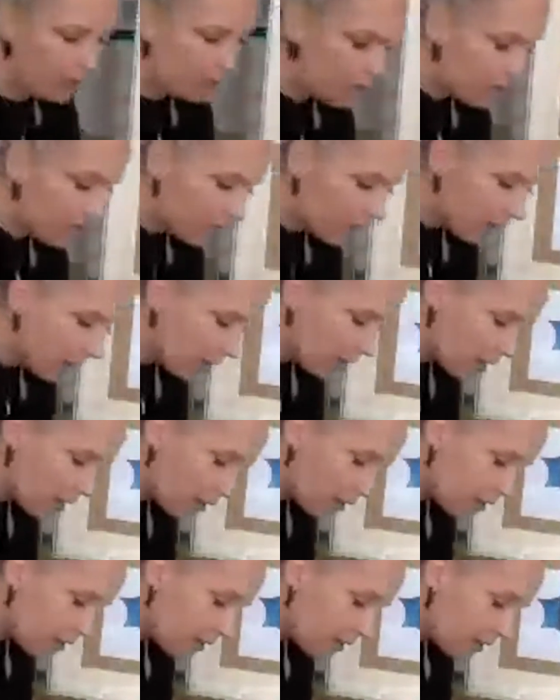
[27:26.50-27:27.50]
1 second.
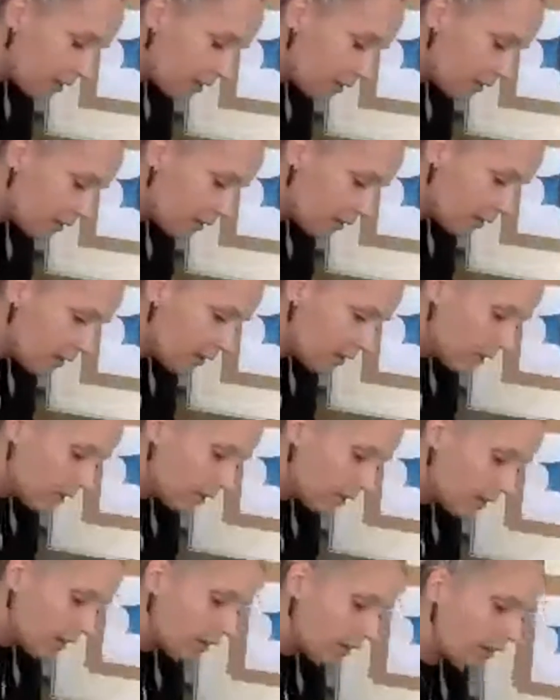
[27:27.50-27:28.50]
I'll
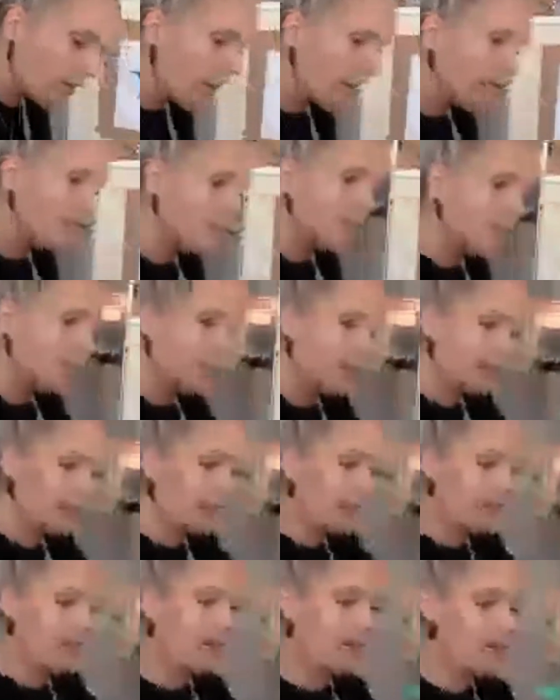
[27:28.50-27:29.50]
cover that
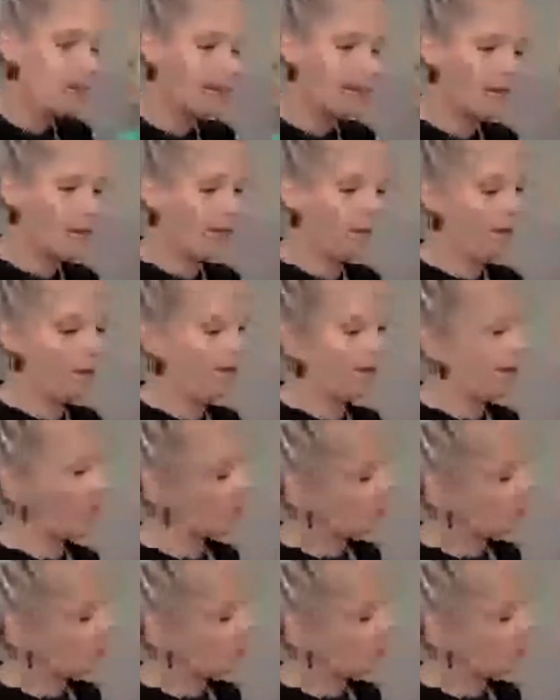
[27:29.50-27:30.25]
tail. I'll make the